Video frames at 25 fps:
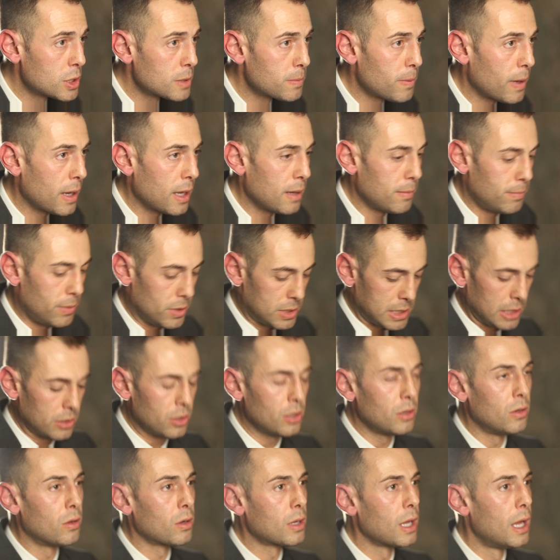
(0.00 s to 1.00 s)
newspapers,
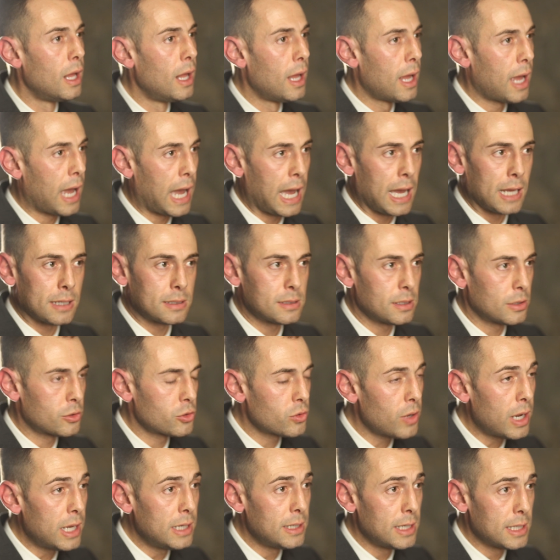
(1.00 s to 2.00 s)
and you look at
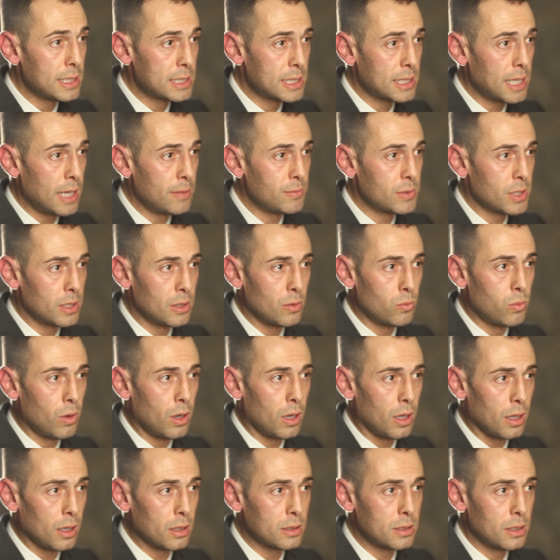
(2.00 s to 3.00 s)
training schemes in the
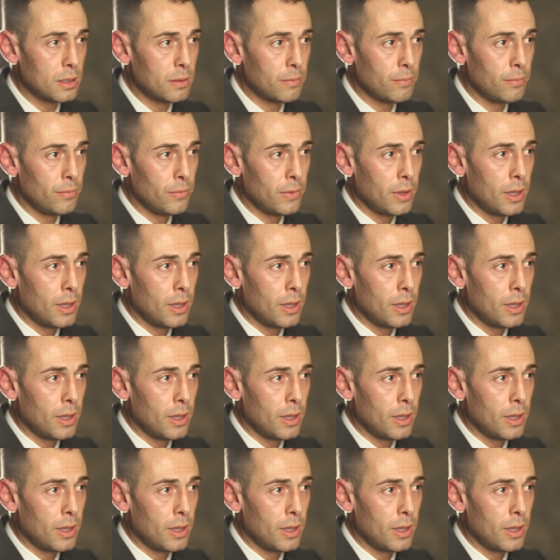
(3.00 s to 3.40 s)
world,